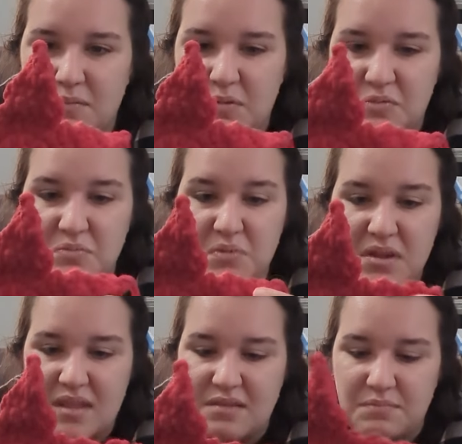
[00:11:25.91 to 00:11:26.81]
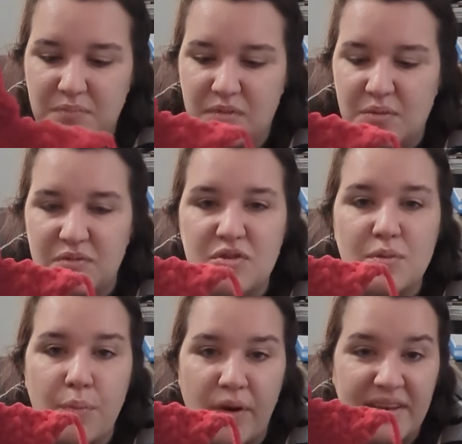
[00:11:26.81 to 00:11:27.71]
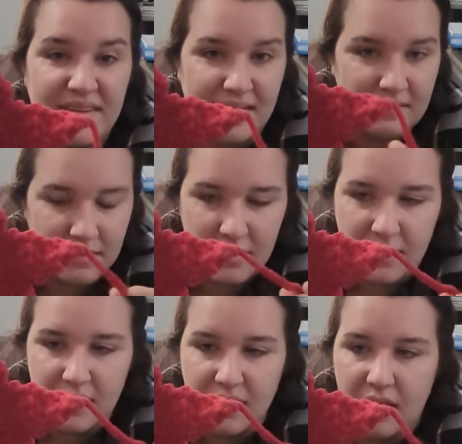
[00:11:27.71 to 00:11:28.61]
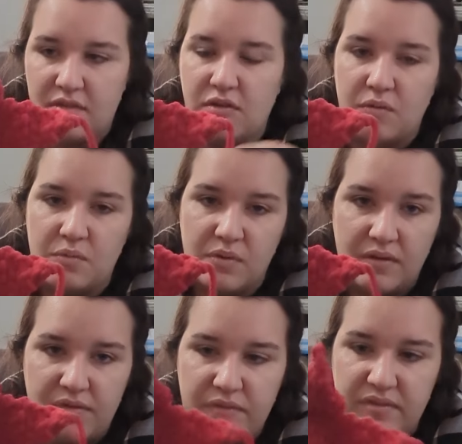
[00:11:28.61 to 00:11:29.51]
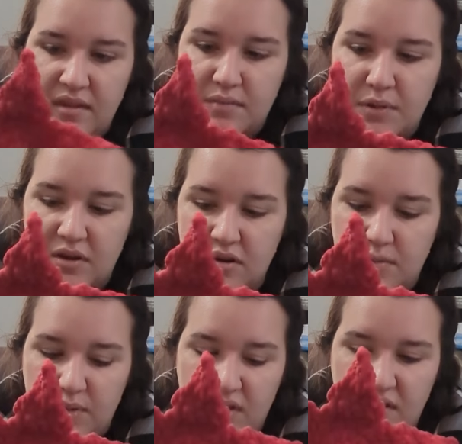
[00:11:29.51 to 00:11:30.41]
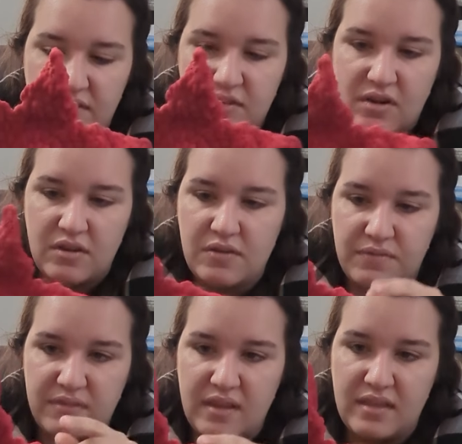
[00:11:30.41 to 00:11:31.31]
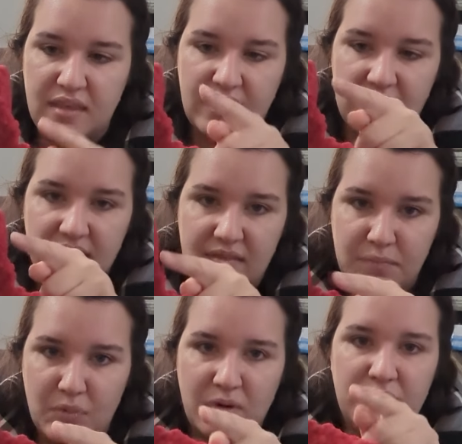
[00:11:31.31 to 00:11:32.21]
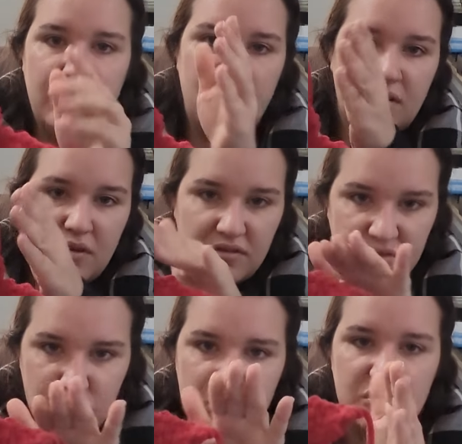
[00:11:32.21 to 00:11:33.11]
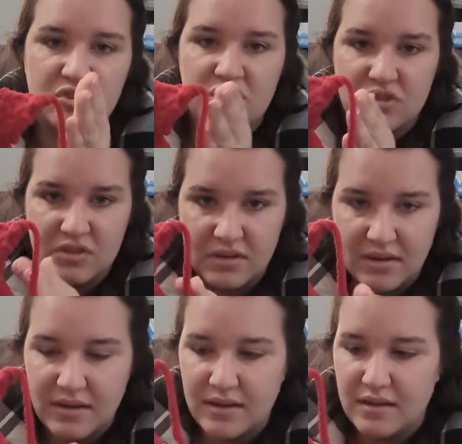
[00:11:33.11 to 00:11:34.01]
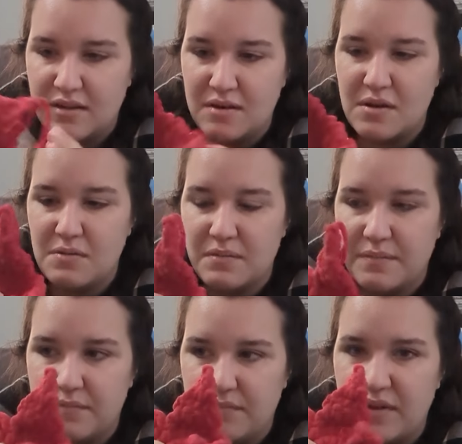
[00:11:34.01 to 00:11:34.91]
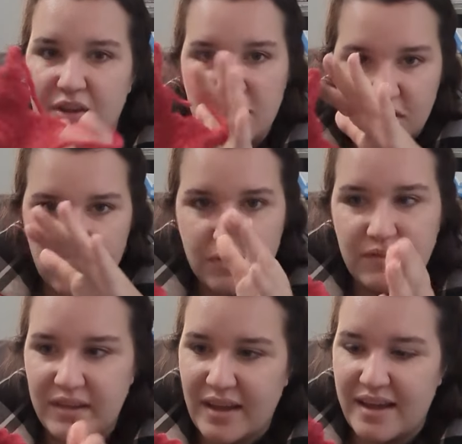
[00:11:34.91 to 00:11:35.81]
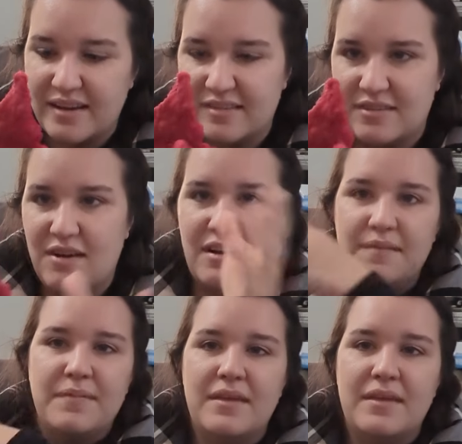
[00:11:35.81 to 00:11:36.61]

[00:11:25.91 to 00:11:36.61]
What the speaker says: It was too pointy. And so if you've seen my Kirby on a star, you've seen that it's more of a swoosh, you know, very curvy kind of star.